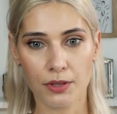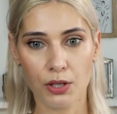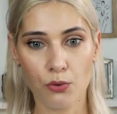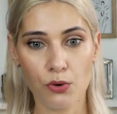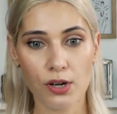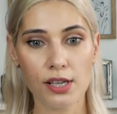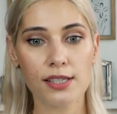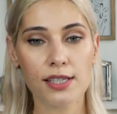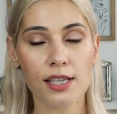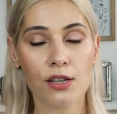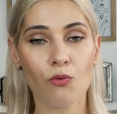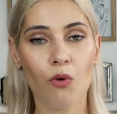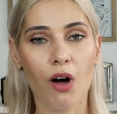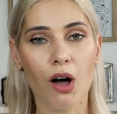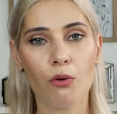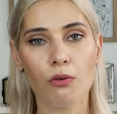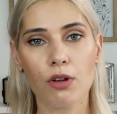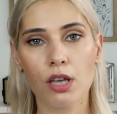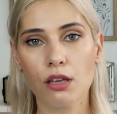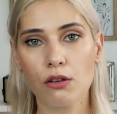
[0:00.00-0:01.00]
the reason
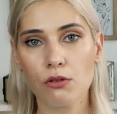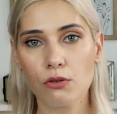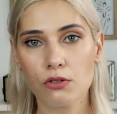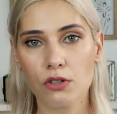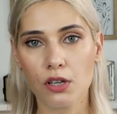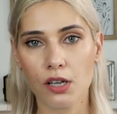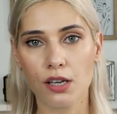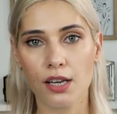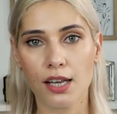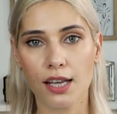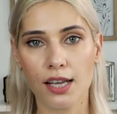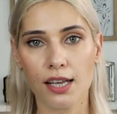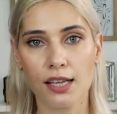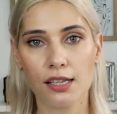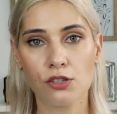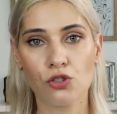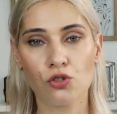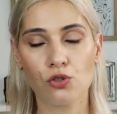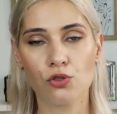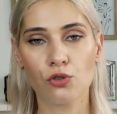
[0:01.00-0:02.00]
why we use it
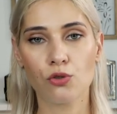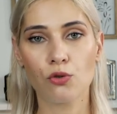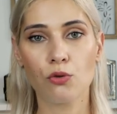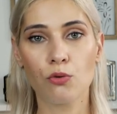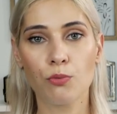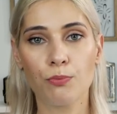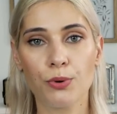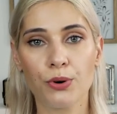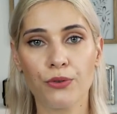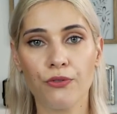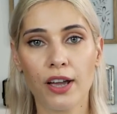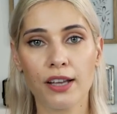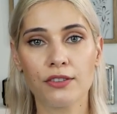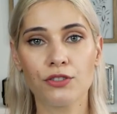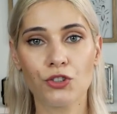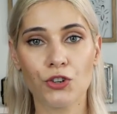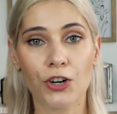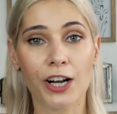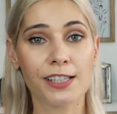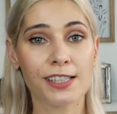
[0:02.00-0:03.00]
is to
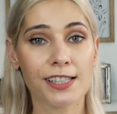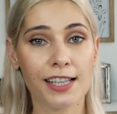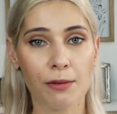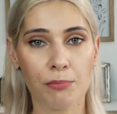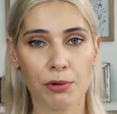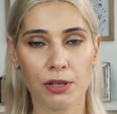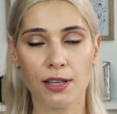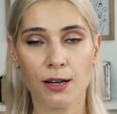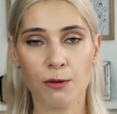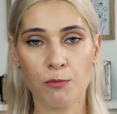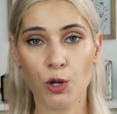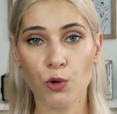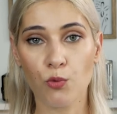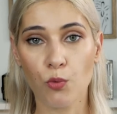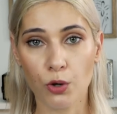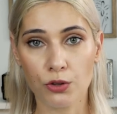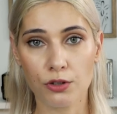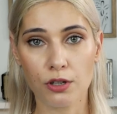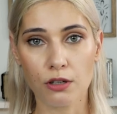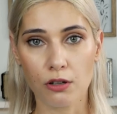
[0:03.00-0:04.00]
prevent transepidermal
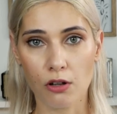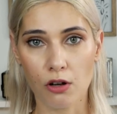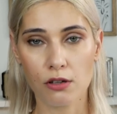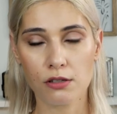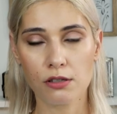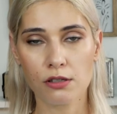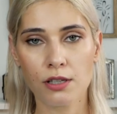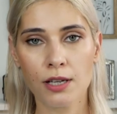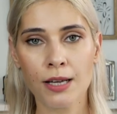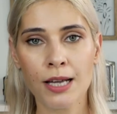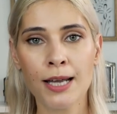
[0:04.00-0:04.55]
water loss.